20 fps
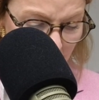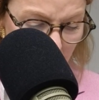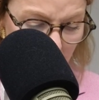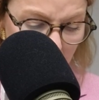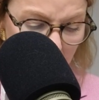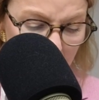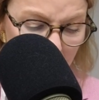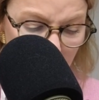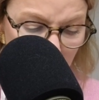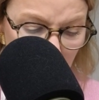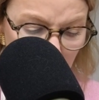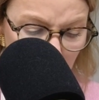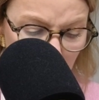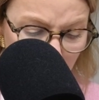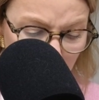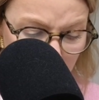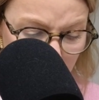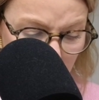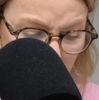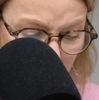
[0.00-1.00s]

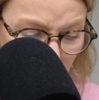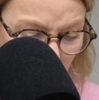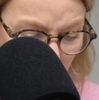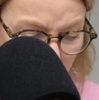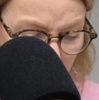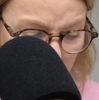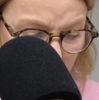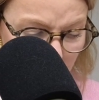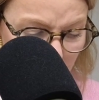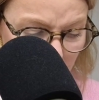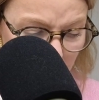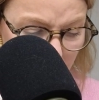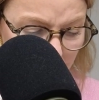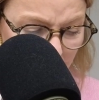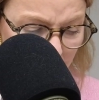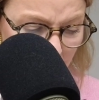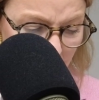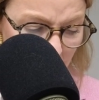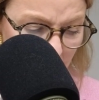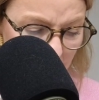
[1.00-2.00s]
18% Caucasian,
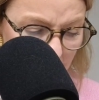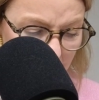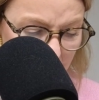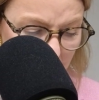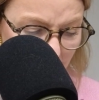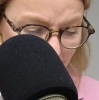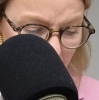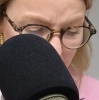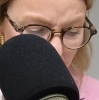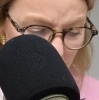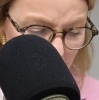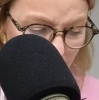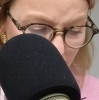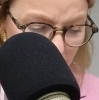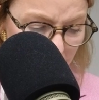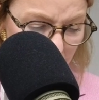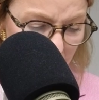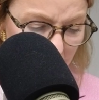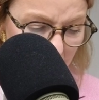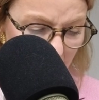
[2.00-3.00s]

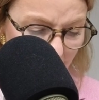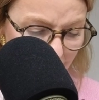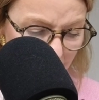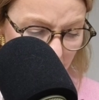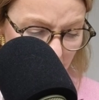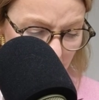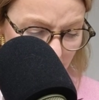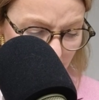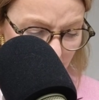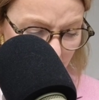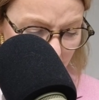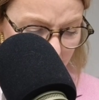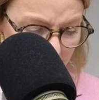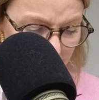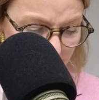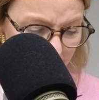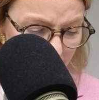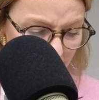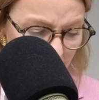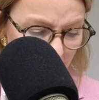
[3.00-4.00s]
17% African
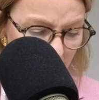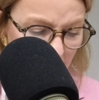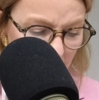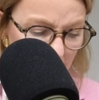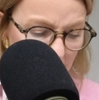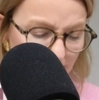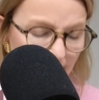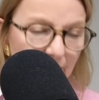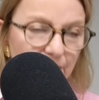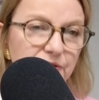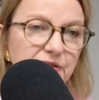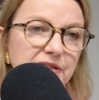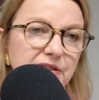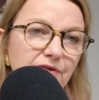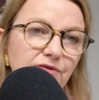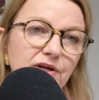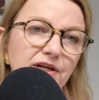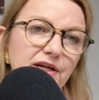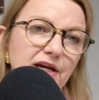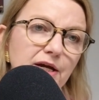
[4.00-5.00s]
American, and about
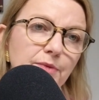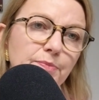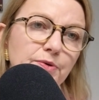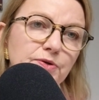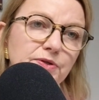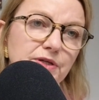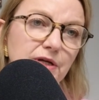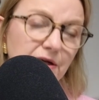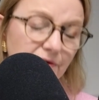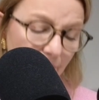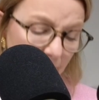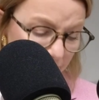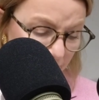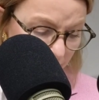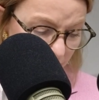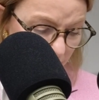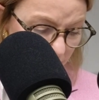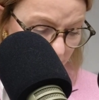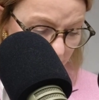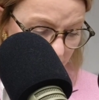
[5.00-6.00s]
78% of our
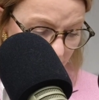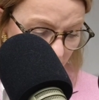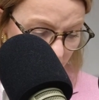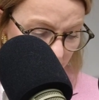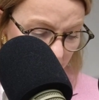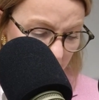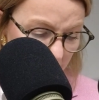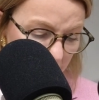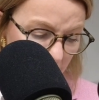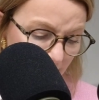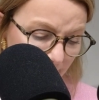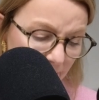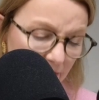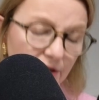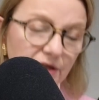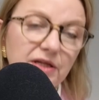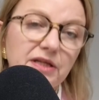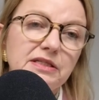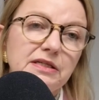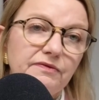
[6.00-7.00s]
students are
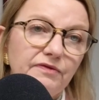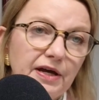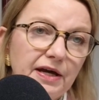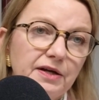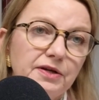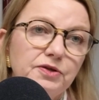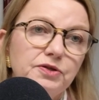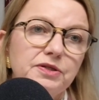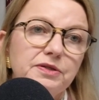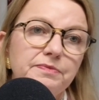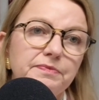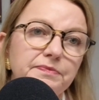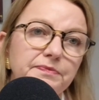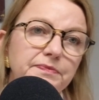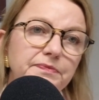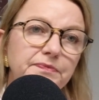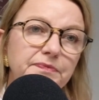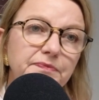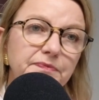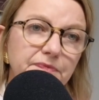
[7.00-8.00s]
economically disadvantaged. Okay.
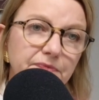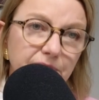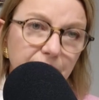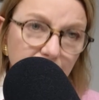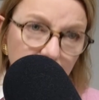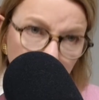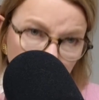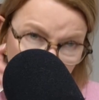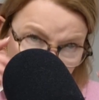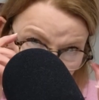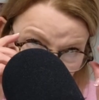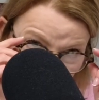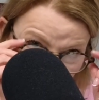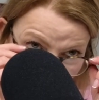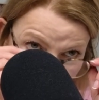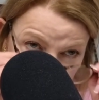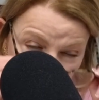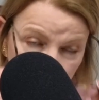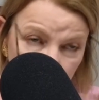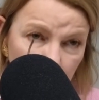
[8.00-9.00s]
I'd like to
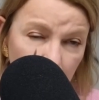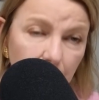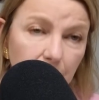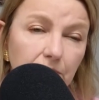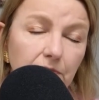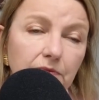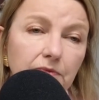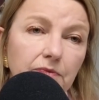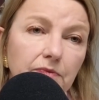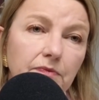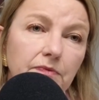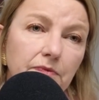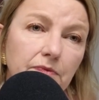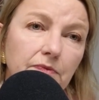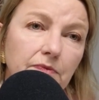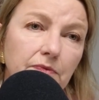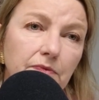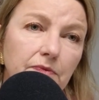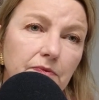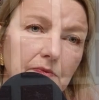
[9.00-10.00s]
zero in addition to